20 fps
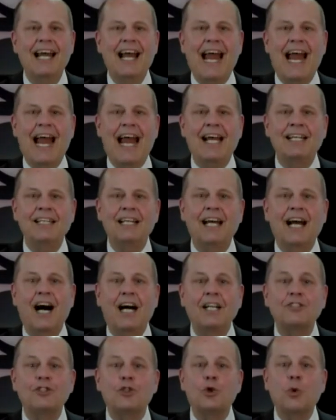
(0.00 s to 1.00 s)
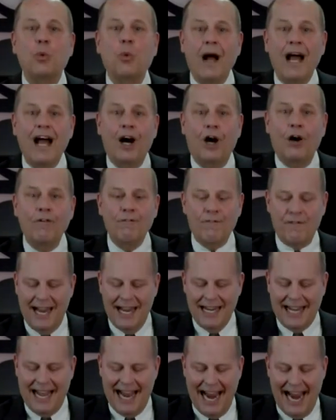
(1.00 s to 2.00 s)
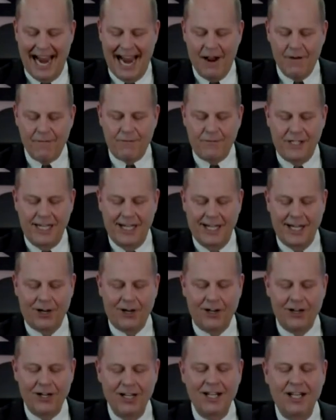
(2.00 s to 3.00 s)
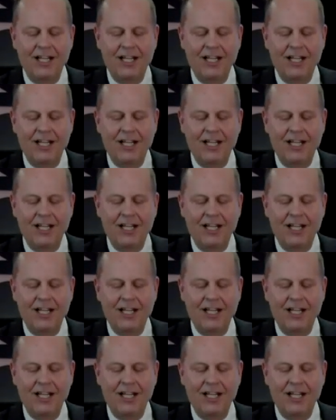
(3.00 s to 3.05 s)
and a 12 and a half year